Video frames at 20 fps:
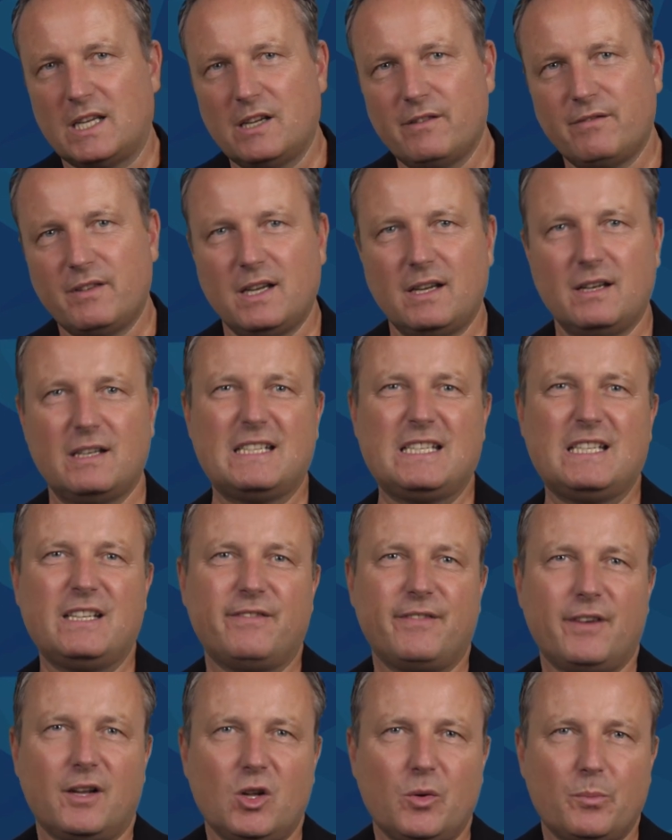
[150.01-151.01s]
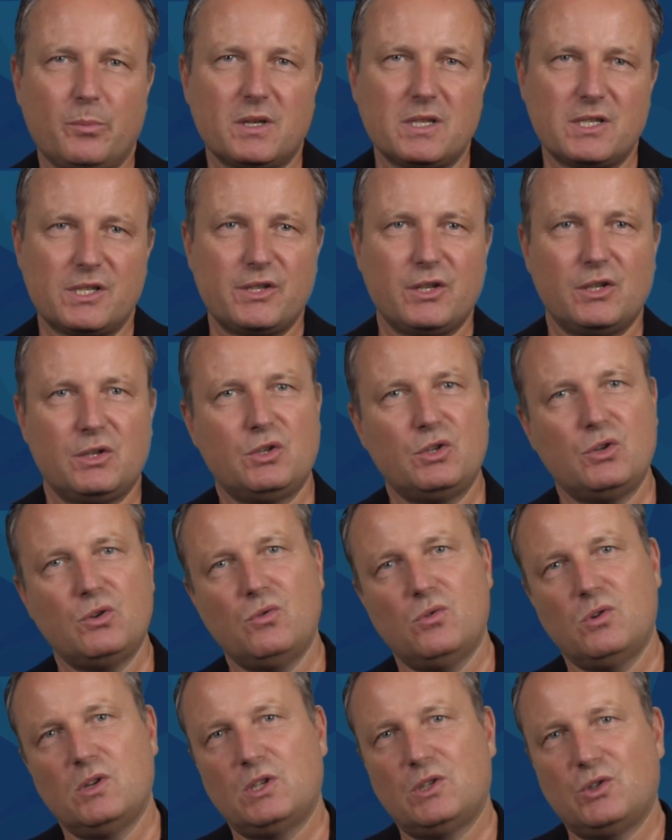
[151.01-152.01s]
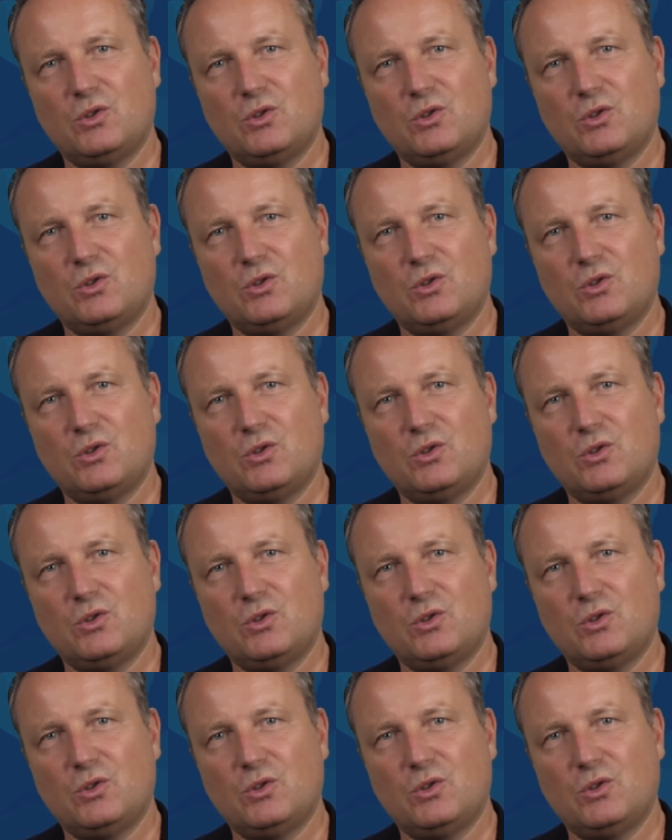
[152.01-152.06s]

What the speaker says: giving developers the tools